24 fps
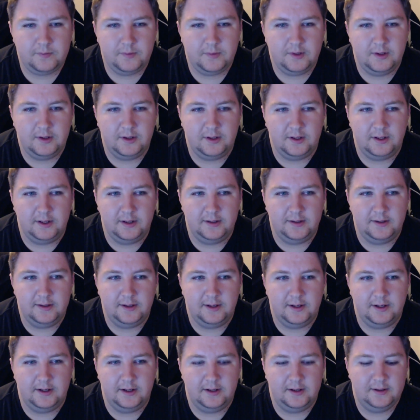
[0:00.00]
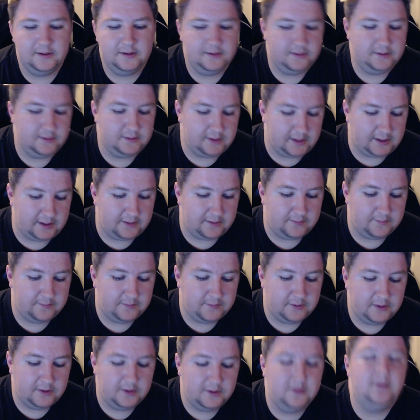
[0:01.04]
And, uh, yeah.
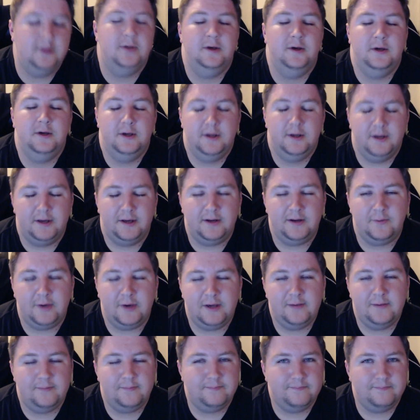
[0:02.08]
Anyway,